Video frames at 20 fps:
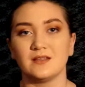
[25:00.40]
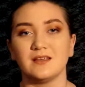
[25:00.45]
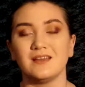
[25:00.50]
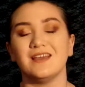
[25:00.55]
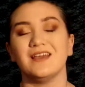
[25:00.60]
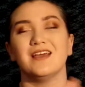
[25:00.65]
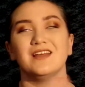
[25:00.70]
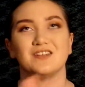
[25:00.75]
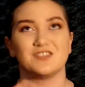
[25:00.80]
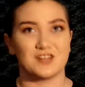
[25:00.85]

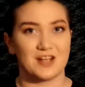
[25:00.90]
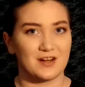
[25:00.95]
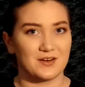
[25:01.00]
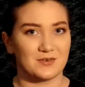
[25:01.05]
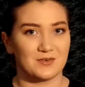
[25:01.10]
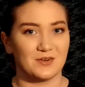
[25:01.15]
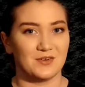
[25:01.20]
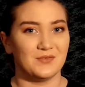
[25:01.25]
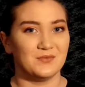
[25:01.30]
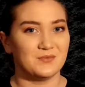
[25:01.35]
in
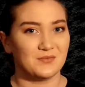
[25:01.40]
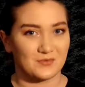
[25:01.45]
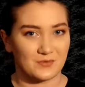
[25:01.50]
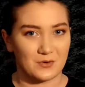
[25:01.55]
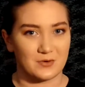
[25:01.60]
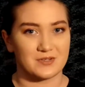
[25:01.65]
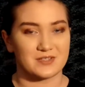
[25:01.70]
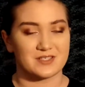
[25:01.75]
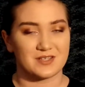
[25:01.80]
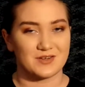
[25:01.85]
general, of
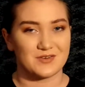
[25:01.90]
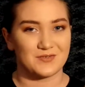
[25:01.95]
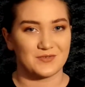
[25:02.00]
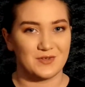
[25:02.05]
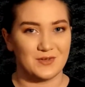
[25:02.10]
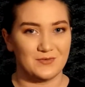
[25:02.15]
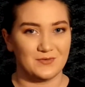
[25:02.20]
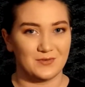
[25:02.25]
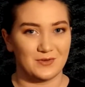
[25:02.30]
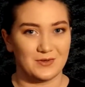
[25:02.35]
course there are a
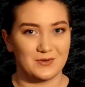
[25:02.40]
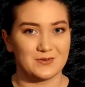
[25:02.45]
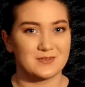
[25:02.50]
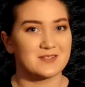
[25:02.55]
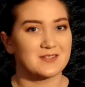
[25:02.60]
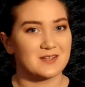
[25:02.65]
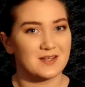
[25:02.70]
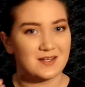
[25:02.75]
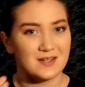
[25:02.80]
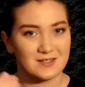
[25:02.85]
few
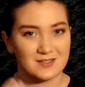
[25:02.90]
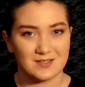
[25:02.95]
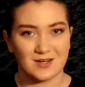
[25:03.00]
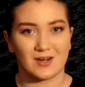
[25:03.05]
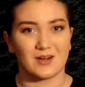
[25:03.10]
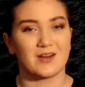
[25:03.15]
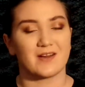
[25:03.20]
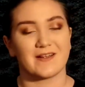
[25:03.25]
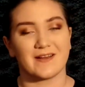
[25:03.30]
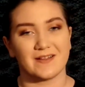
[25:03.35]
flukes,
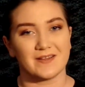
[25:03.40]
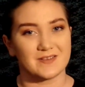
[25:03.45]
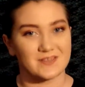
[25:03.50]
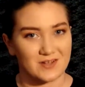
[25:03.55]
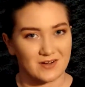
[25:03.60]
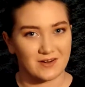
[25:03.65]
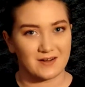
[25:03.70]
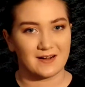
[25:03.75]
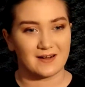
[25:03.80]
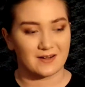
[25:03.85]
darker colors
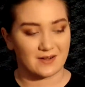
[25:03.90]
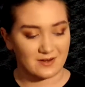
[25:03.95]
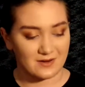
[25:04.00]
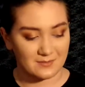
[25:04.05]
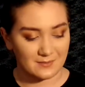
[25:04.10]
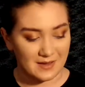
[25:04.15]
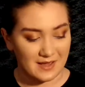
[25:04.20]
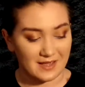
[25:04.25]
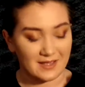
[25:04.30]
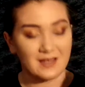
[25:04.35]
are harder to
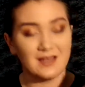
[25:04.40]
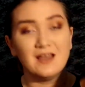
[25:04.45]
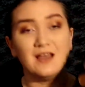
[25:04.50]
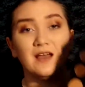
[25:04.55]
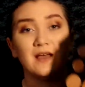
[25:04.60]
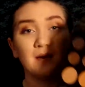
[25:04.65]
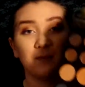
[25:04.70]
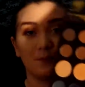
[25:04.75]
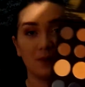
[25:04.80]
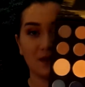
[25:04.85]
make,
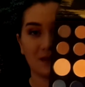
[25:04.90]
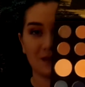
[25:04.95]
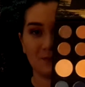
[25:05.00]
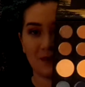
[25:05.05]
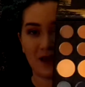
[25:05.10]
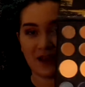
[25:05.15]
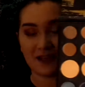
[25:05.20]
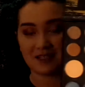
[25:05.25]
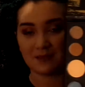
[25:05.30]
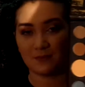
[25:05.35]
but the
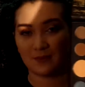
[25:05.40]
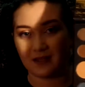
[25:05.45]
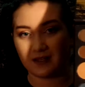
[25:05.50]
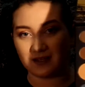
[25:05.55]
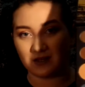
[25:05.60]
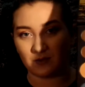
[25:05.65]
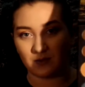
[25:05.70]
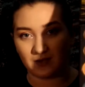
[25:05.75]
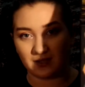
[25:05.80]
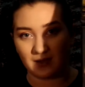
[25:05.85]
mattes
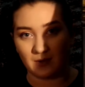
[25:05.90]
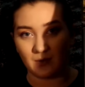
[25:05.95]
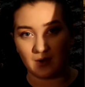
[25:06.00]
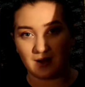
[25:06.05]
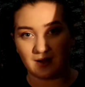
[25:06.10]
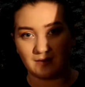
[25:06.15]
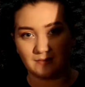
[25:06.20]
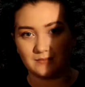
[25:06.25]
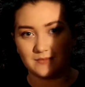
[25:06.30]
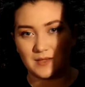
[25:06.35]
blended really
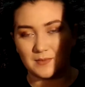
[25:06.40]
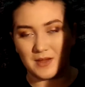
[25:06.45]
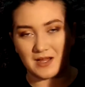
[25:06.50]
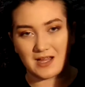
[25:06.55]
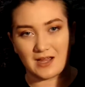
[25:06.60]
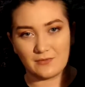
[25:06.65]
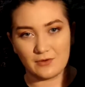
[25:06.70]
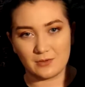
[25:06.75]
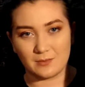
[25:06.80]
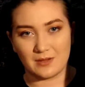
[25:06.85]
well. Am I
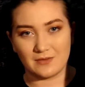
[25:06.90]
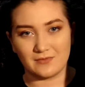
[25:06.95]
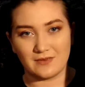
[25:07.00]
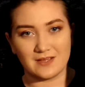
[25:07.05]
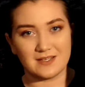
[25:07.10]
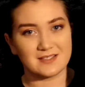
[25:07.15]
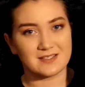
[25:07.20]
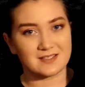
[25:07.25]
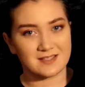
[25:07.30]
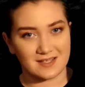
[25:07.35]
covering my
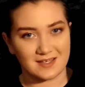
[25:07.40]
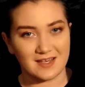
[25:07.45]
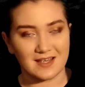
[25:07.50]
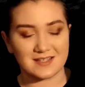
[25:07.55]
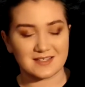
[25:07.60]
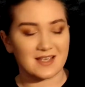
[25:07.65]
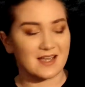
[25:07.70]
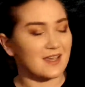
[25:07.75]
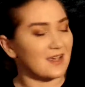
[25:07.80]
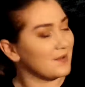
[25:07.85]
face?
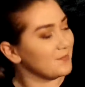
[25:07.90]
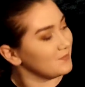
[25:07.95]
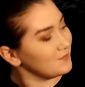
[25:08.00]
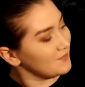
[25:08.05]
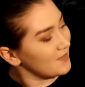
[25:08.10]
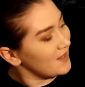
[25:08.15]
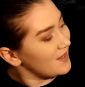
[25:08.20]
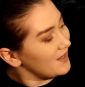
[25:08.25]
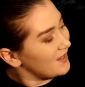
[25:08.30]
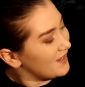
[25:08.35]
Yes, I
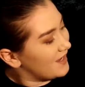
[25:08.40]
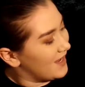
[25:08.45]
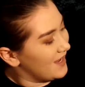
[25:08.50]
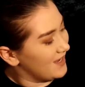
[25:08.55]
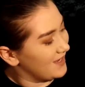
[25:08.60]
am.